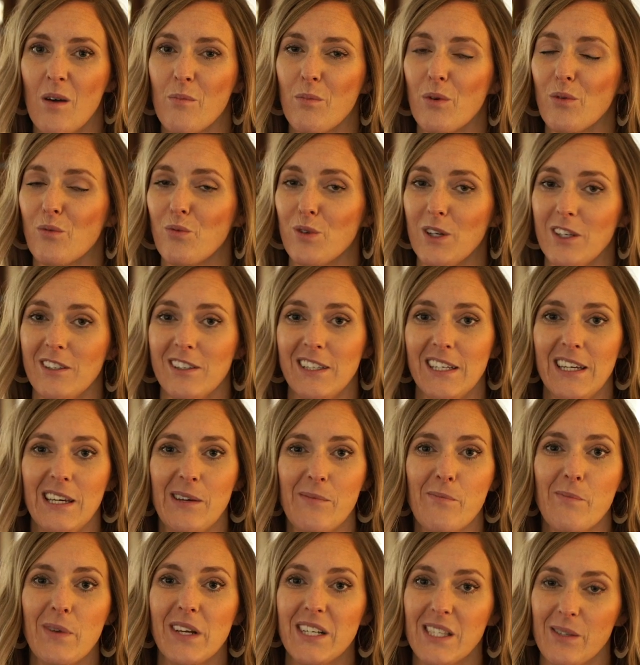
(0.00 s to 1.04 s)
But really,
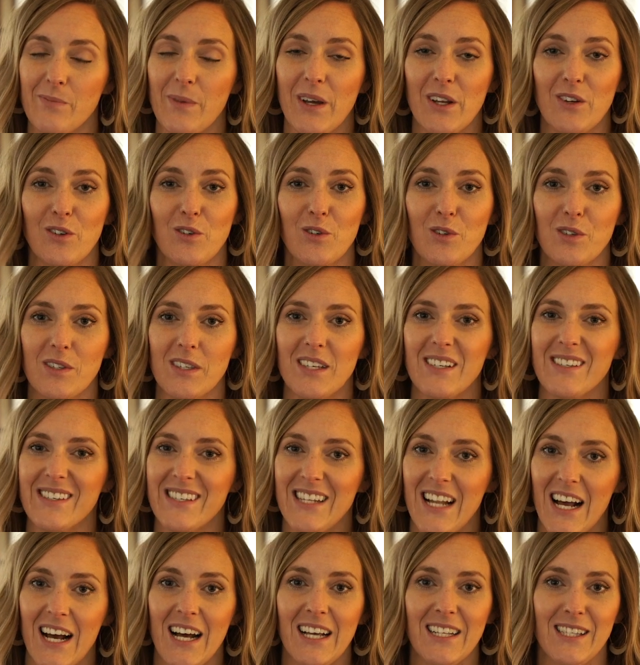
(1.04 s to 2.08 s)
mixed metals is
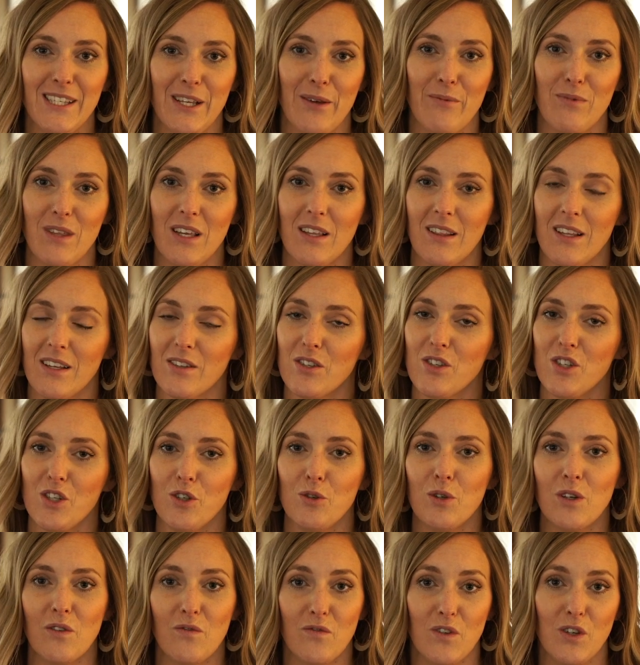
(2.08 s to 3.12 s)
not something that's
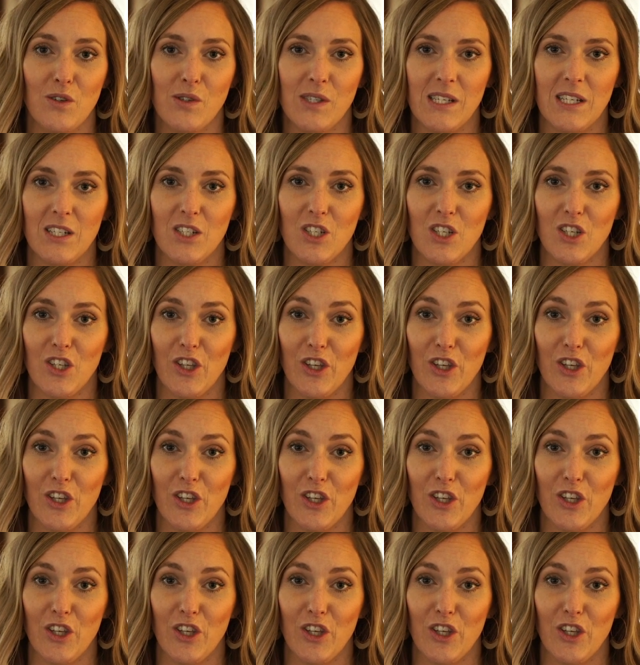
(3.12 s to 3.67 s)
too confusing to